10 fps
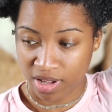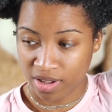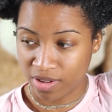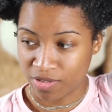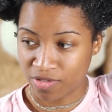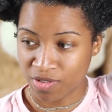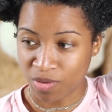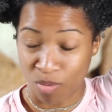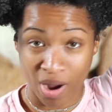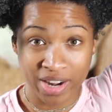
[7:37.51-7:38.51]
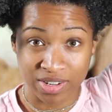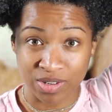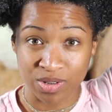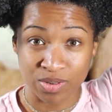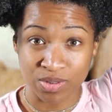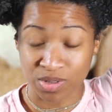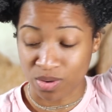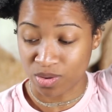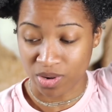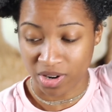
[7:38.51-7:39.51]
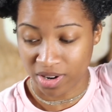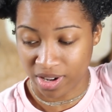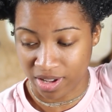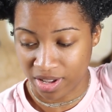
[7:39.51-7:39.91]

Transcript: of white dudes or